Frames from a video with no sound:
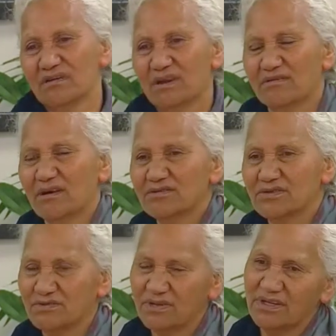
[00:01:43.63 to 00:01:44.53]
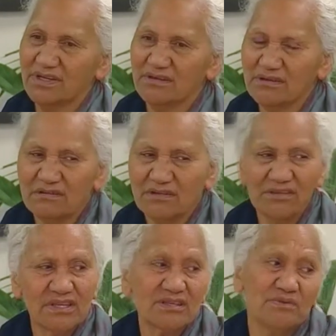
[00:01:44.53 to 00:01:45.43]
on their own sort of thing. Not,
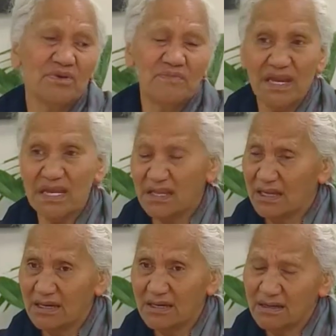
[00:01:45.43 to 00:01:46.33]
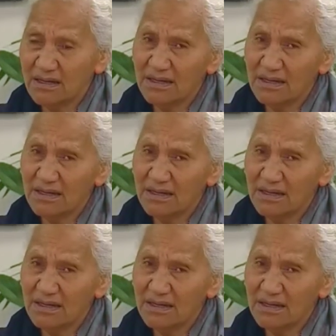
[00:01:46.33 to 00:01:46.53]
not that there were many there.